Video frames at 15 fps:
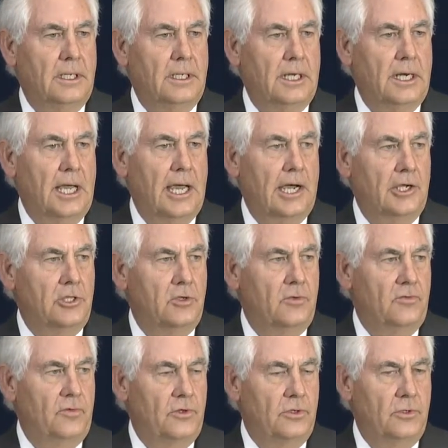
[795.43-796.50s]
and how you
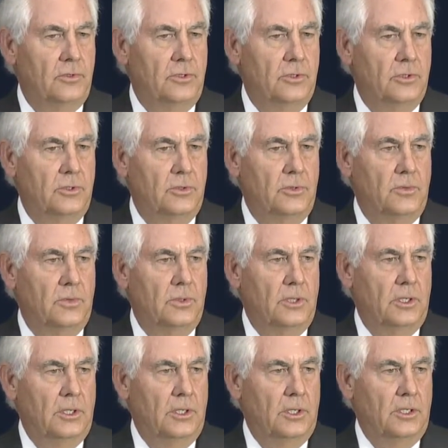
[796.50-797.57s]
view to
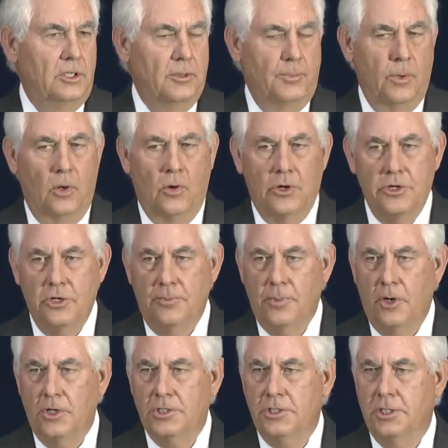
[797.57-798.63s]
deploy your
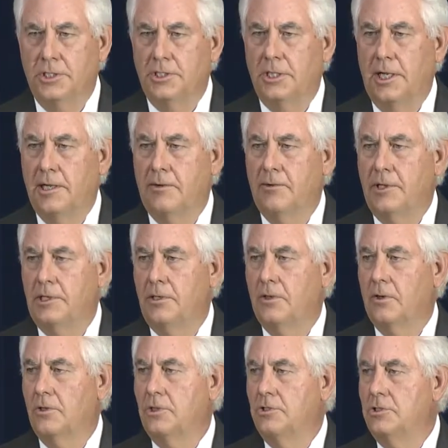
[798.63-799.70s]
personal integrity
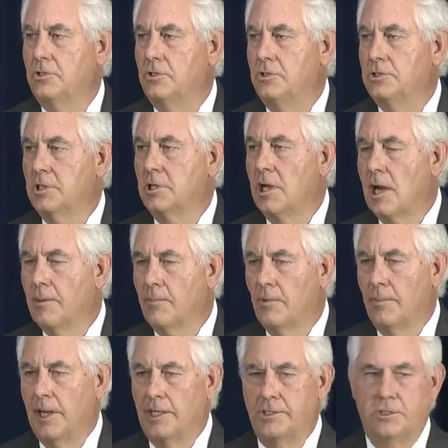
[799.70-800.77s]
or you choose to
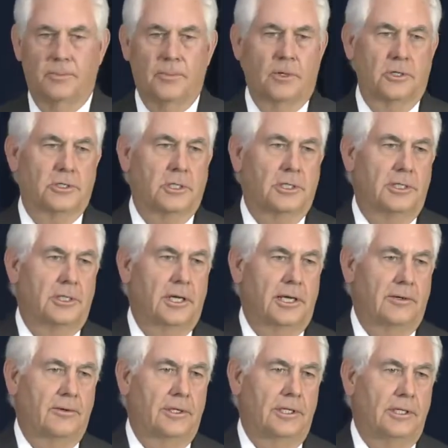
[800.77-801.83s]
compromise your personal
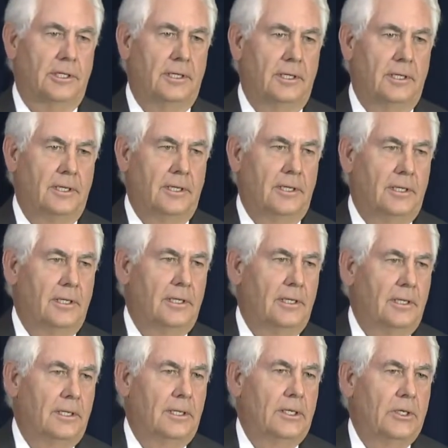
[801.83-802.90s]
integrity.
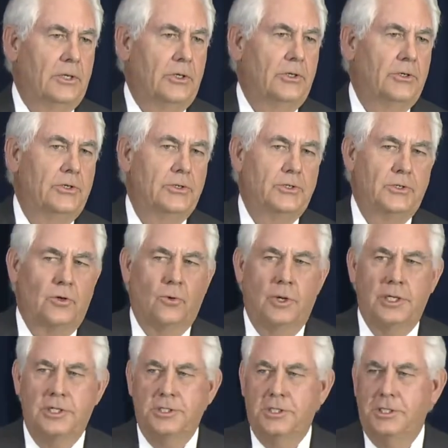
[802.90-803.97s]
So
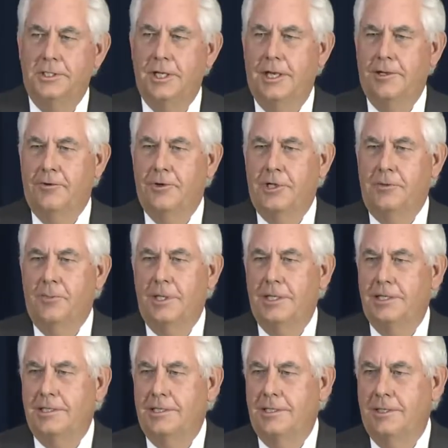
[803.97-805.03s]
what does integrity
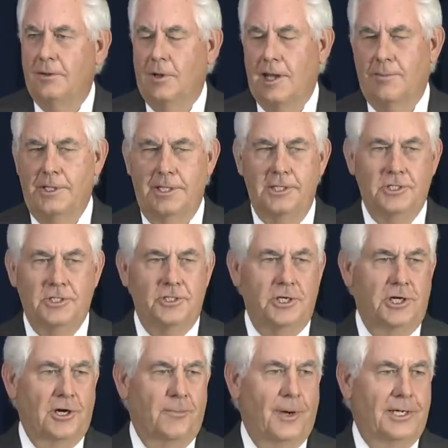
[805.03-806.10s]
mean? Well, I'm an
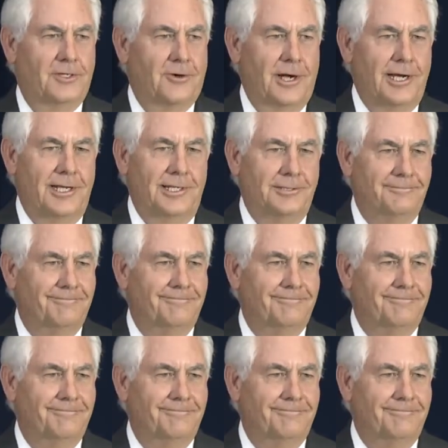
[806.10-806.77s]
engineer by training.